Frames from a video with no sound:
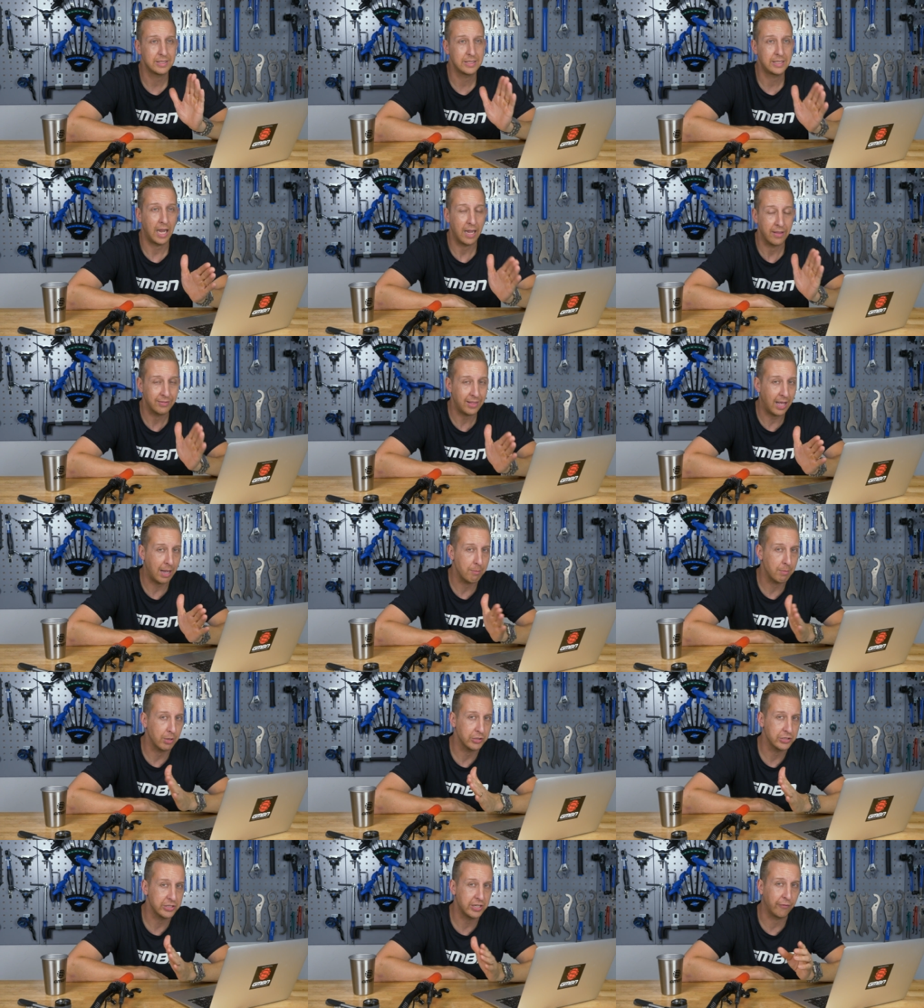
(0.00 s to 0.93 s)
getting that
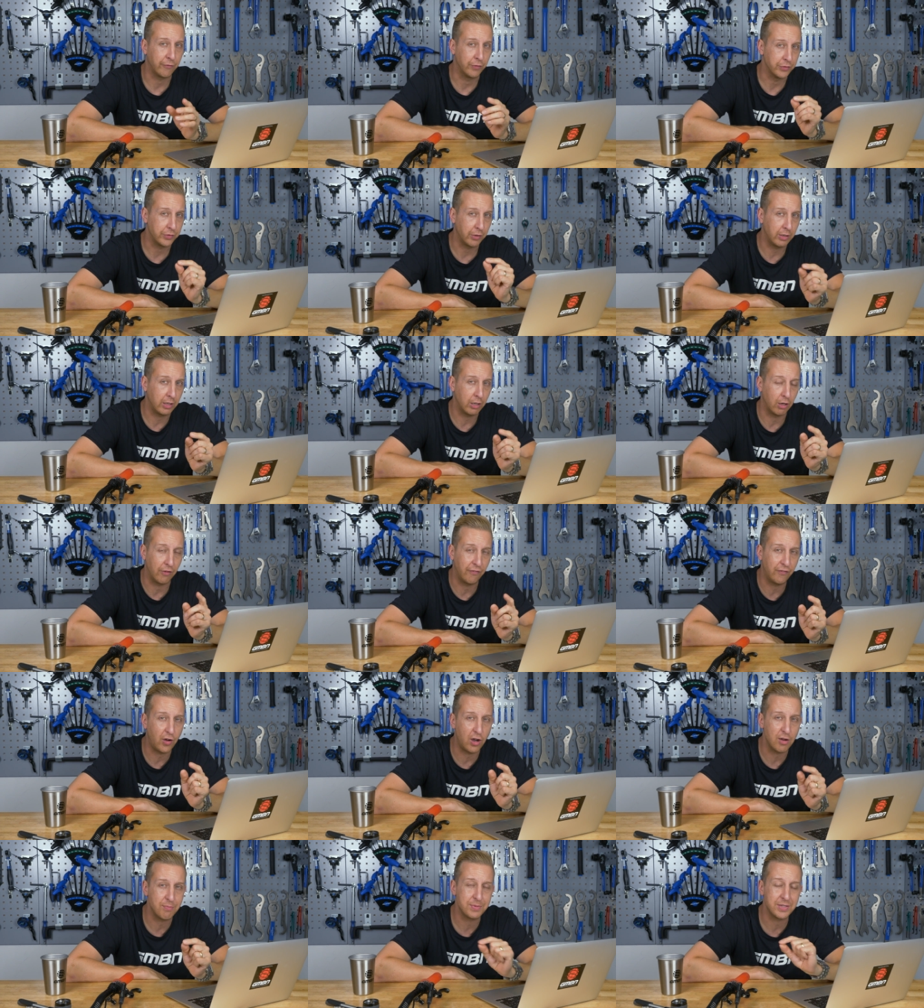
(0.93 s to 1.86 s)
much difference, only like
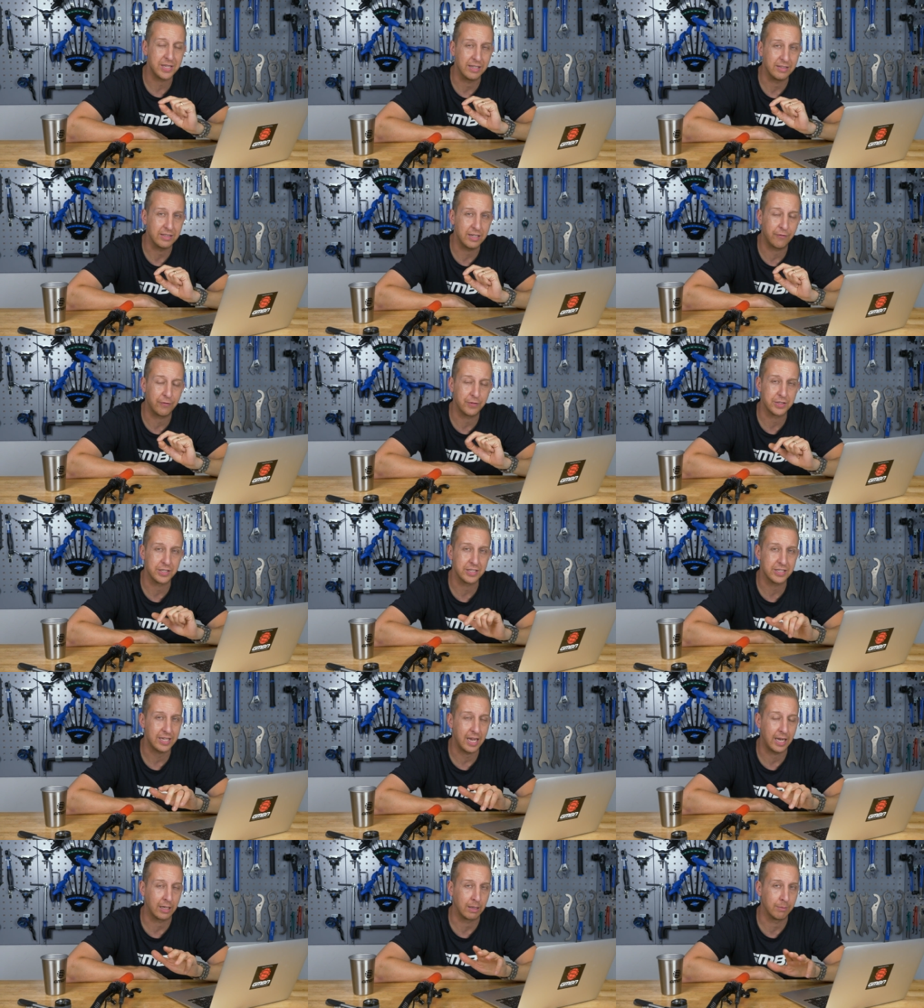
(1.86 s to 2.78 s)
5% difference in
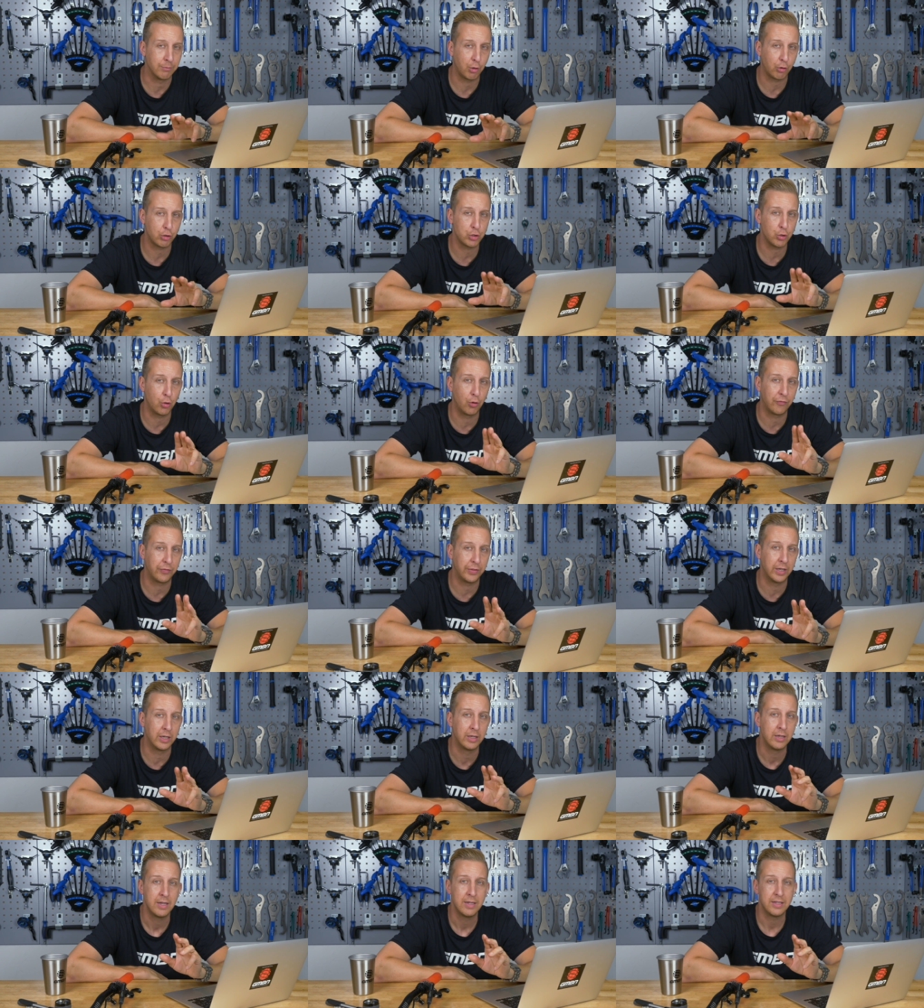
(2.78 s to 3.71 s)
sag, I'm not sure if
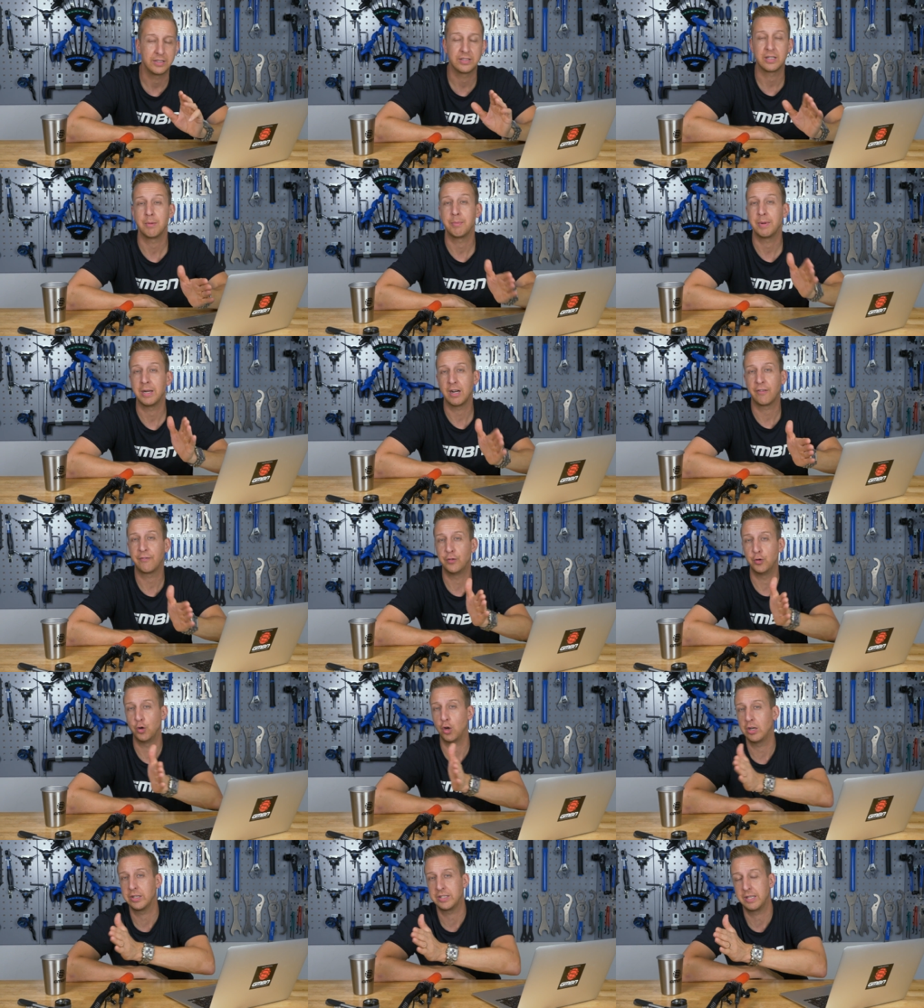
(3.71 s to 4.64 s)
there's going to be enough
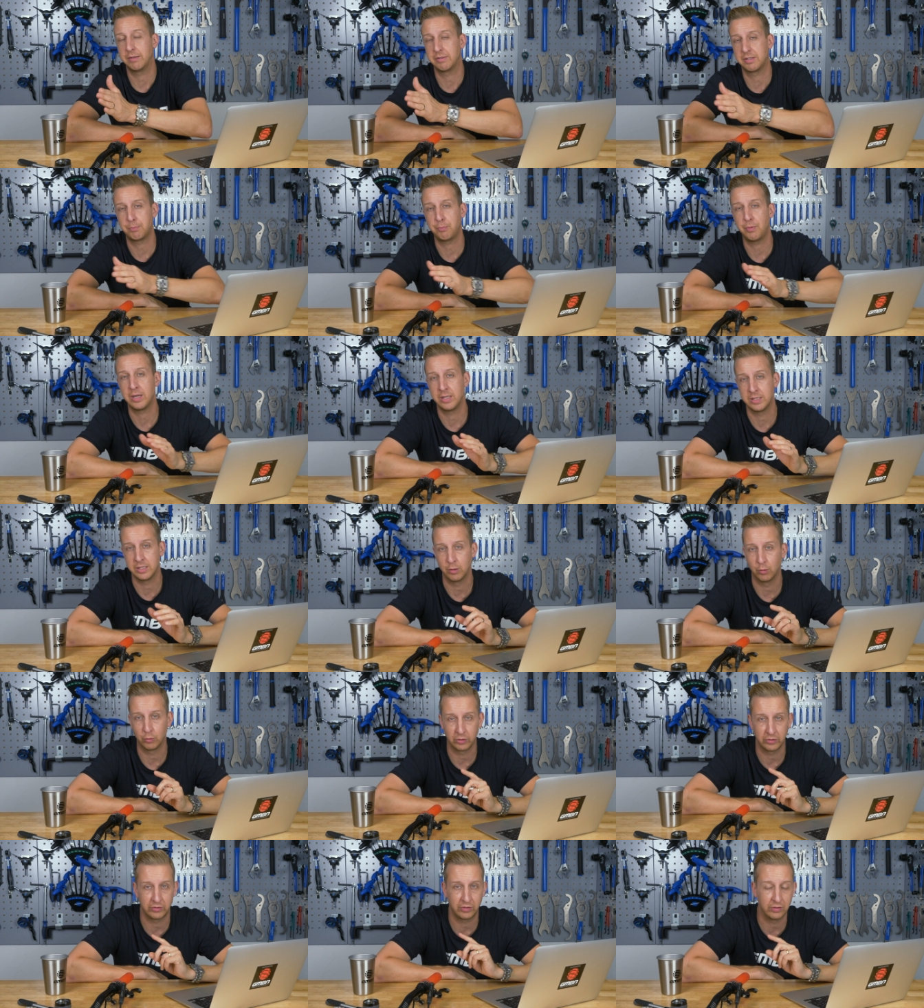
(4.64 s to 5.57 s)
variety of springs in
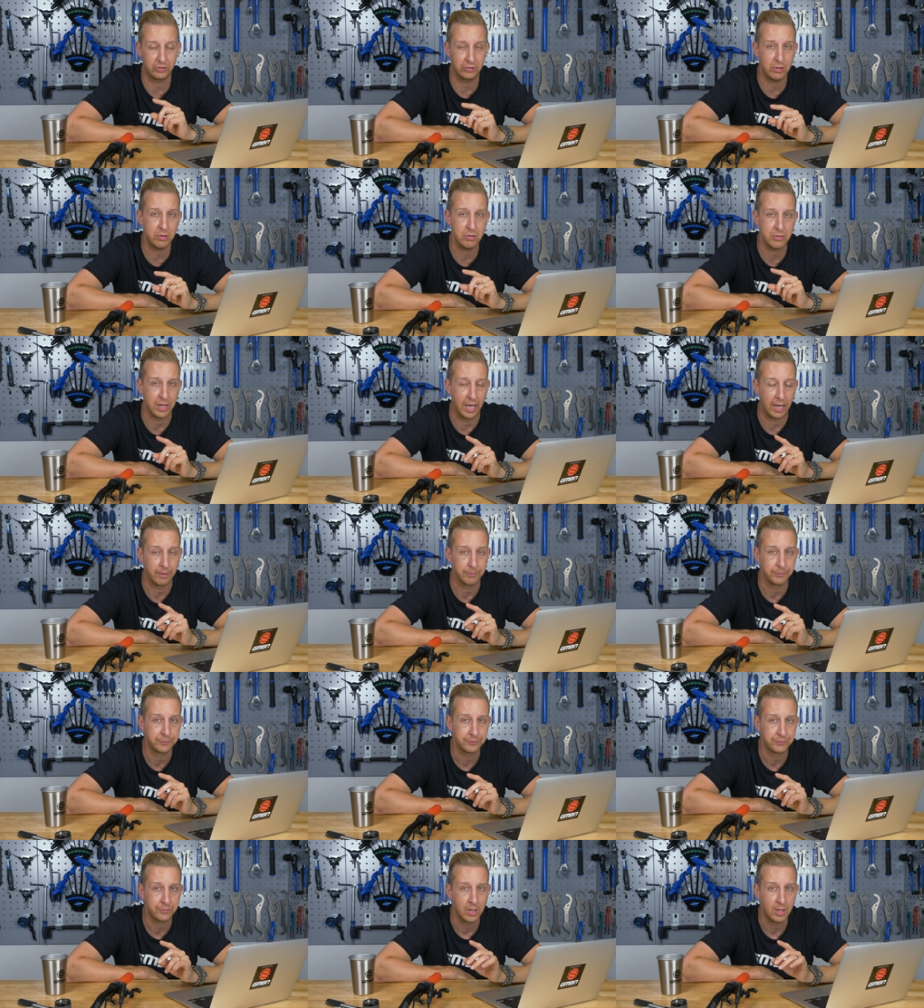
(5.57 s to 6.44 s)
order to do that.